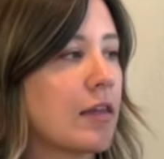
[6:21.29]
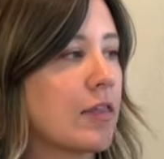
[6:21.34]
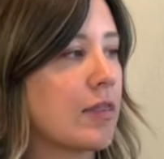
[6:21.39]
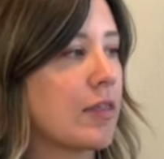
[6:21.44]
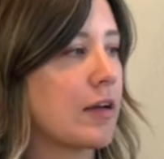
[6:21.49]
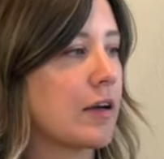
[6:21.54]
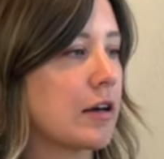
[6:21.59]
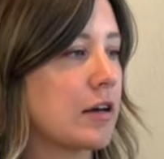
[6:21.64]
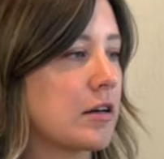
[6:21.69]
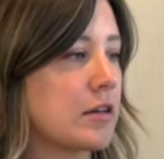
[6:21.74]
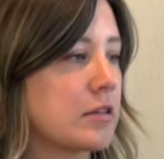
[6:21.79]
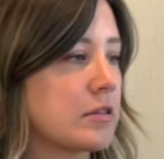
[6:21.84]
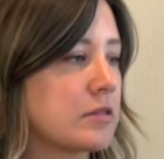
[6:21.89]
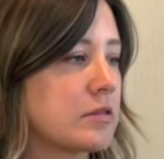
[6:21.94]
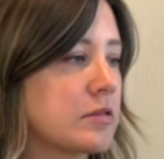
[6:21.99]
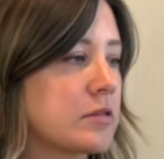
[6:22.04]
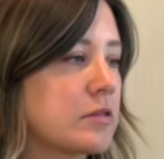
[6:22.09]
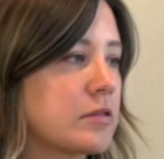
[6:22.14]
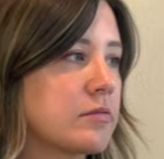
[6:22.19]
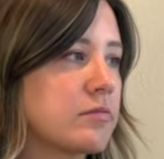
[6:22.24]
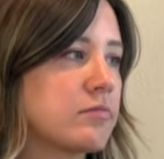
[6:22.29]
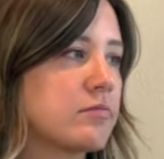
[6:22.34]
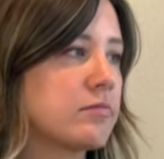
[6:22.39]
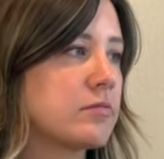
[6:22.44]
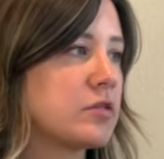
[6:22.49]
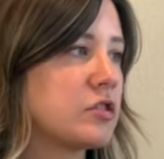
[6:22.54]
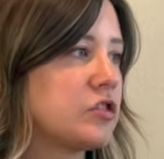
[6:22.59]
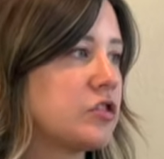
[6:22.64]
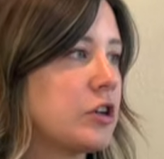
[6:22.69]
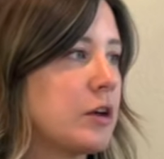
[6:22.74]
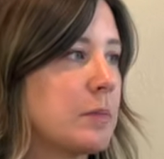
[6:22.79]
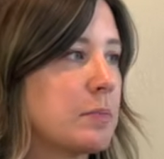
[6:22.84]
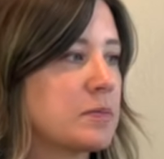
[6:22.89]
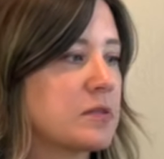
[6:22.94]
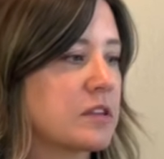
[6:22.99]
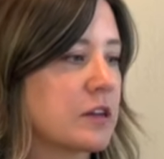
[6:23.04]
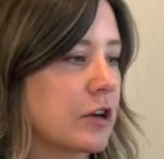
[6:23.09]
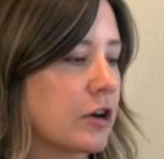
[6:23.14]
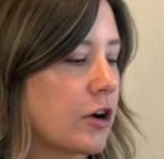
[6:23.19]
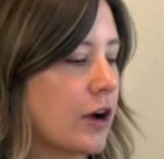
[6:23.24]
there's
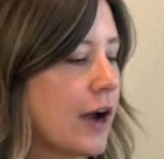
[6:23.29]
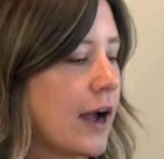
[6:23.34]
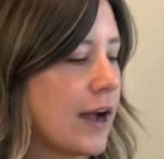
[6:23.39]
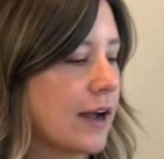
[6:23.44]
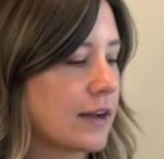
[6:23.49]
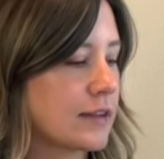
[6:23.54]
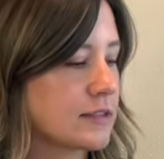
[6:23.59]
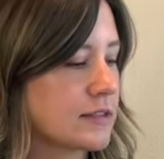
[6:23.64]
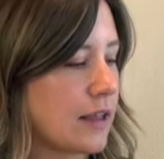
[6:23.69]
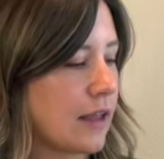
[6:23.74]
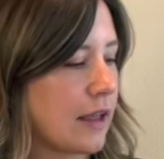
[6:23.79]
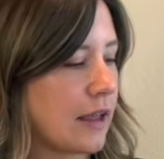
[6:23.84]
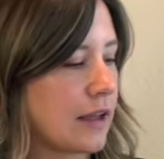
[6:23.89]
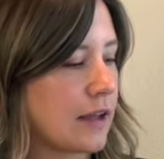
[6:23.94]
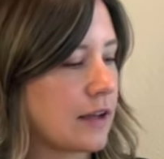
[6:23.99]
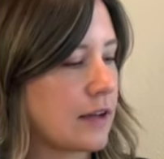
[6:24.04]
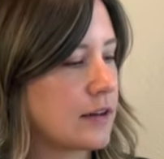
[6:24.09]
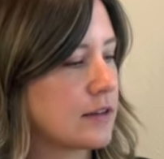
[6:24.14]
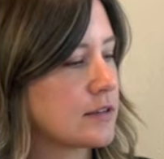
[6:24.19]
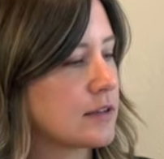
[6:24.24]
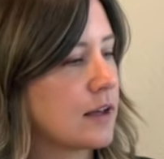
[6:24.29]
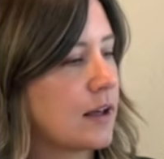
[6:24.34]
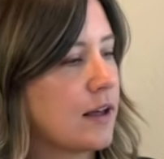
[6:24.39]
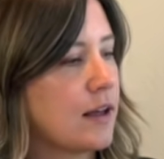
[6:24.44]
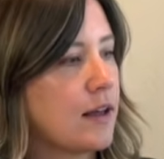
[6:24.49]
chips and cracks, and